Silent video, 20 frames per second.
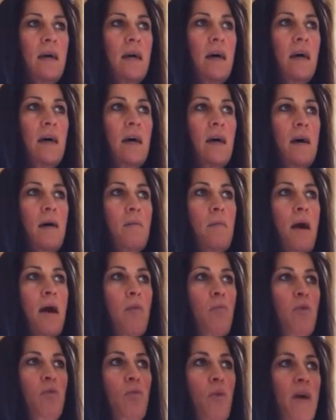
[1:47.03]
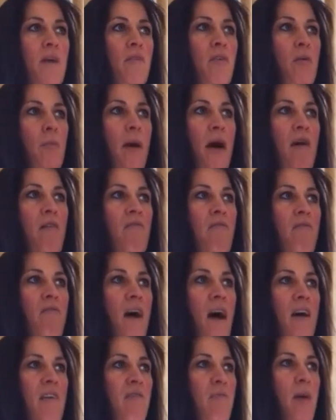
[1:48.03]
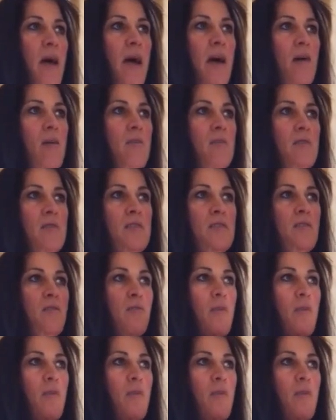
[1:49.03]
Um, I would waver about five pounds.